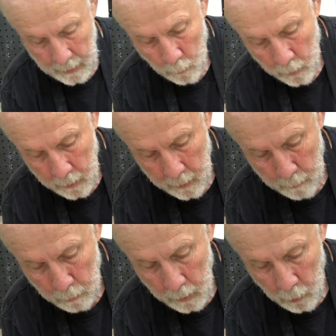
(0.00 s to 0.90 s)
I want to
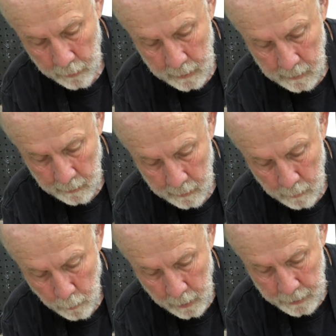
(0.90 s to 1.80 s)
cut below this little
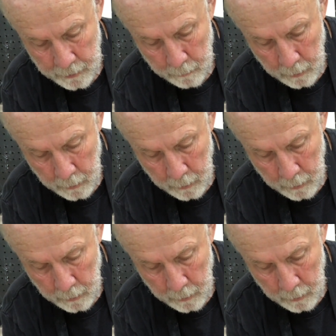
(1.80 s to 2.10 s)
depression